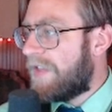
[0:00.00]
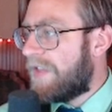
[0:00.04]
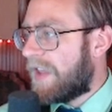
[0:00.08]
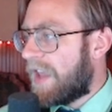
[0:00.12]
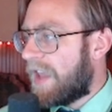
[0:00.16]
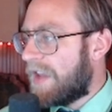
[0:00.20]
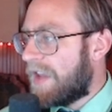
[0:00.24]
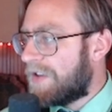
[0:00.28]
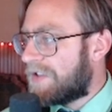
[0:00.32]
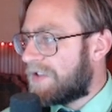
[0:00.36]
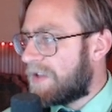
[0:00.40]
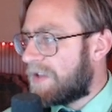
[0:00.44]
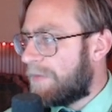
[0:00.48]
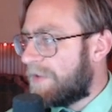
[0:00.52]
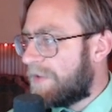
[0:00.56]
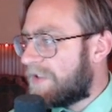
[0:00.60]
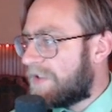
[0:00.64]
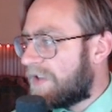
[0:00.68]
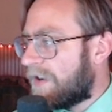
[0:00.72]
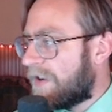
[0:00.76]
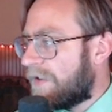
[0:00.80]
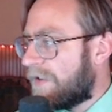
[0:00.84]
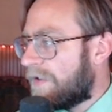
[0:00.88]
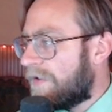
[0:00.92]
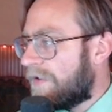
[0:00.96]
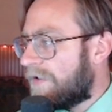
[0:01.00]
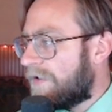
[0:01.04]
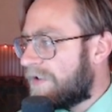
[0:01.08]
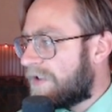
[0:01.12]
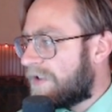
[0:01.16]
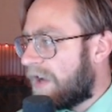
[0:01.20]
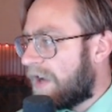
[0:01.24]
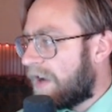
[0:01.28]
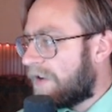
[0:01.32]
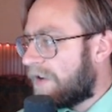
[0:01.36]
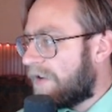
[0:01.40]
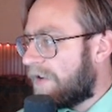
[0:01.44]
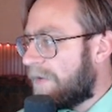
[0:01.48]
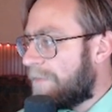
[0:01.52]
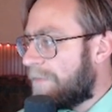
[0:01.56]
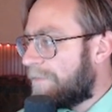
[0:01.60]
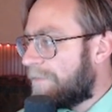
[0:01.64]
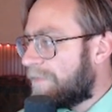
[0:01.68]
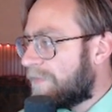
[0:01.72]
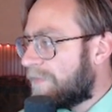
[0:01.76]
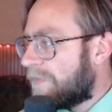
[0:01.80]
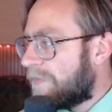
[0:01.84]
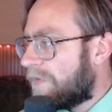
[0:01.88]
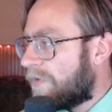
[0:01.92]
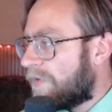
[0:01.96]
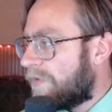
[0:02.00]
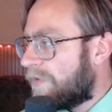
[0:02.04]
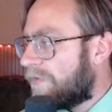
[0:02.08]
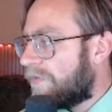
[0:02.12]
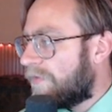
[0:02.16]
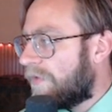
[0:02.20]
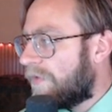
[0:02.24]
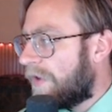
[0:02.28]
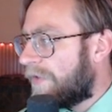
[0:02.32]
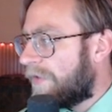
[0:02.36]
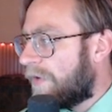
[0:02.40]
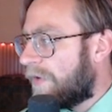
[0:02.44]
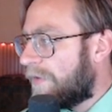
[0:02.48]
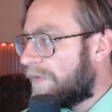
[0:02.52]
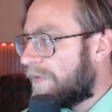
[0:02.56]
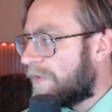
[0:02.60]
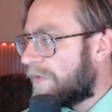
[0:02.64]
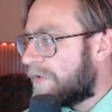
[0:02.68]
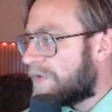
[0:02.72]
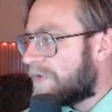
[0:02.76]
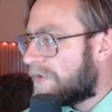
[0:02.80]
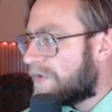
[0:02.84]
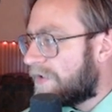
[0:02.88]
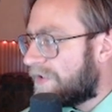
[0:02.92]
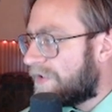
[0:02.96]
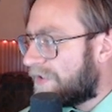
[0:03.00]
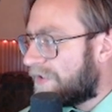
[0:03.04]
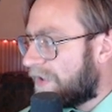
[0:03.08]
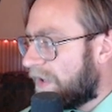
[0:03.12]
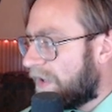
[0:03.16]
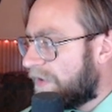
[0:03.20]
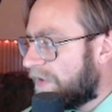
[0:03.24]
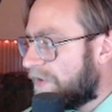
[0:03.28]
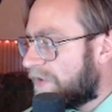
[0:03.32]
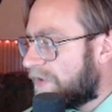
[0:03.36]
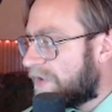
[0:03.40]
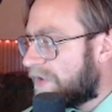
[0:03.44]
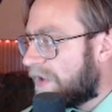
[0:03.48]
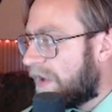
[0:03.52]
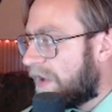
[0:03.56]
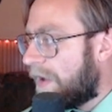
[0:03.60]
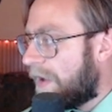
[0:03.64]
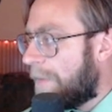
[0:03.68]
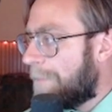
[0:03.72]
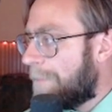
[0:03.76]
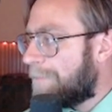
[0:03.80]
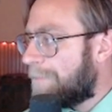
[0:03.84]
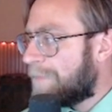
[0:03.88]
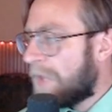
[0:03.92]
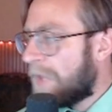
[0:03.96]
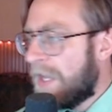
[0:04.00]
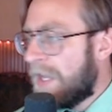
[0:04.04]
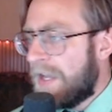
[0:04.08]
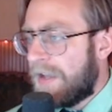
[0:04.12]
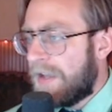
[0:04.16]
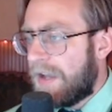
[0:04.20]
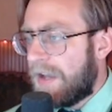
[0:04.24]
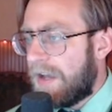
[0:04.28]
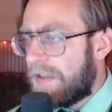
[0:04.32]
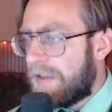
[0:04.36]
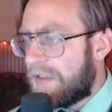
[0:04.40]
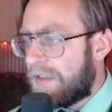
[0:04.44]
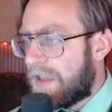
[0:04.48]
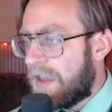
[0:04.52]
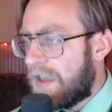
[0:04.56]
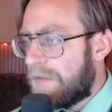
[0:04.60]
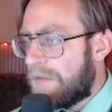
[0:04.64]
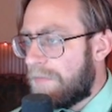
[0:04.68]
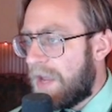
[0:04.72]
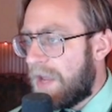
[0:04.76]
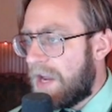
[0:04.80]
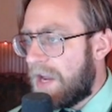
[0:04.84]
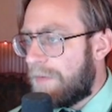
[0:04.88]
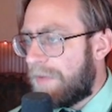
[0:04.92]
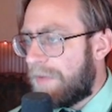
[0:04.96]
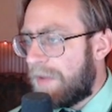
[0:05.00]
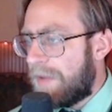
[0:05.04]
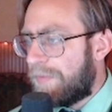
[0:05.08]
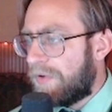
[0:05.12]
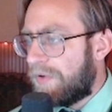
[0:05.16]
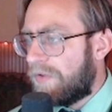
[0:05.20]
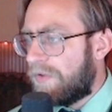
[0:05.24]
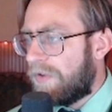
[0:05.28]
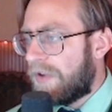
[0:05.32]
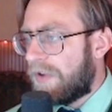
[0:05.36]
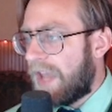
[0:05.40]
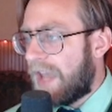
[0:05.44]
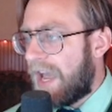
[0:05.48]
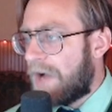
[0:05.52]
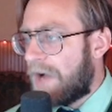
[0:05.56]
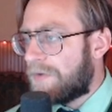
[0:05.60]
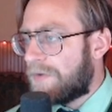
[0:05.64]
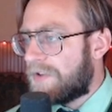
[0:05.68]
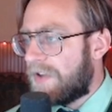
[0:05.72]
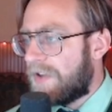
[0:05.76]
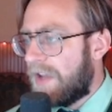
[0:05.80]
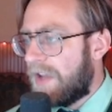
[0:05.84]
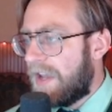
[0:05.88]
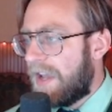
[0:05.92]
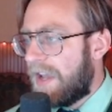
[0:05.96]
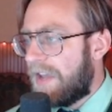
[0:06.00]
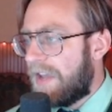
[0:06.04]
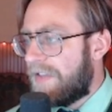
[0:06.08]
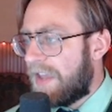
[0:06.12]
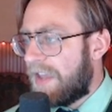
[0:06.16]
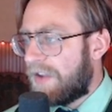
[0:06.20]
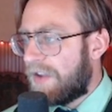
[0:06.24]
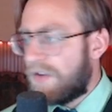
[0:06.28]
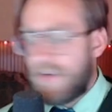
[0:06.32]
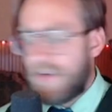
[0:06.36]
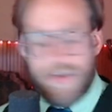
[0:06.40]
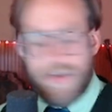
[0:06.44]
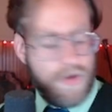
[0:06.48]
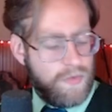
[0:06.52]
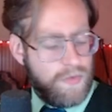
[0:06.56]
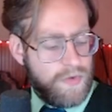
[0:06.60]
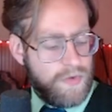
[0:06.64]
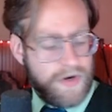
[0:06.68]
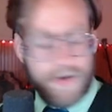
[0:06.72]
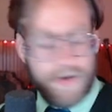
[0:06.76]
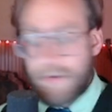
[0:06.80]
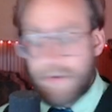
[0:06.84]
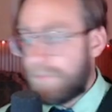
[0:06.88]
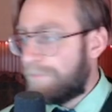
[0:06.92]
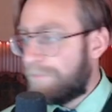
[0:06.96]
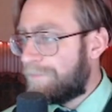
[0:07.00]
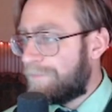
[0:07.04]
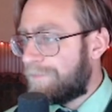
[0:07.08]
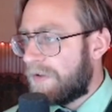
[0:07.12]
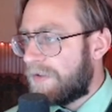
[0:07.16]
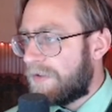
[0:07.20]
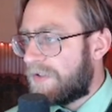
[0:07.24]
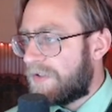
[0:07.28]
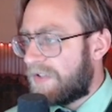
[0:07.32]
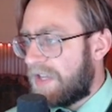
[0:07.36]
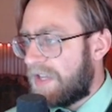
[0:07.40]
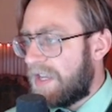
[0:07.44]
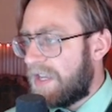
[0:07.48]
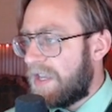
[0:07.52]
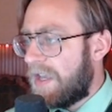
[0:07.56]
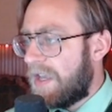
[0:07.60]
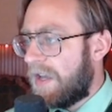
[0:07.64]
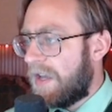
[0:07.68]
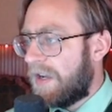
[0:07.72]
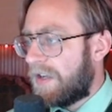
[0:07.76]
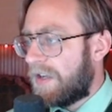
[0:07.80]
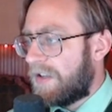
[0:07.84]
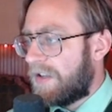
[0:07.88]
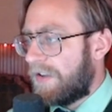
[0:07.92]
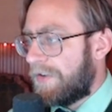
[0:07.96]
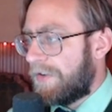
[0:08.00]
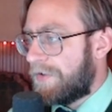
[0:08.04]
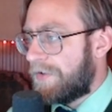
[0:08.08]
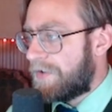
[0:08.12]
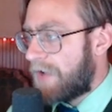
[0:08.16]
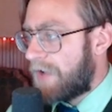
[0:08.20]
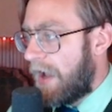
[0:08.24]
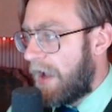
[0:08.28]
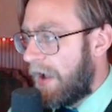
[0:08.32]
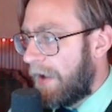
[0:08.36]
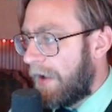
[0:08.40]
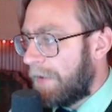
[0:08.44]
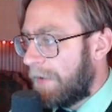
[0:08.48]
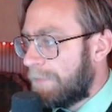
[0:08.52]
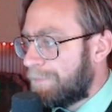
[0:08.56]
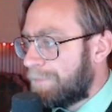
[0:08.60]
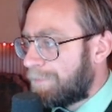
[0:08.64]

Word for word: king summoned Sigurður and Dagr, Radolfur's sons, to him. Uh, the king made people look out, and they could nowhere see a clear sky.